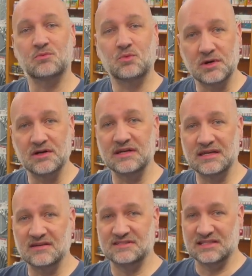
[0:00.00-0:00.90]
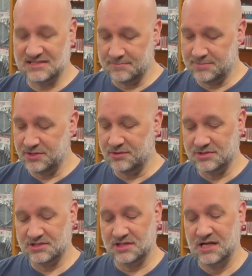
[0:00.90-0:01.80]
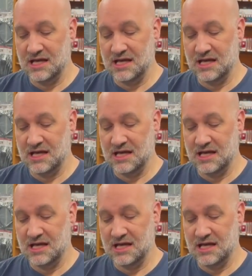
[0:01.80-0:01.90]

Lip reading: really gives this a boost.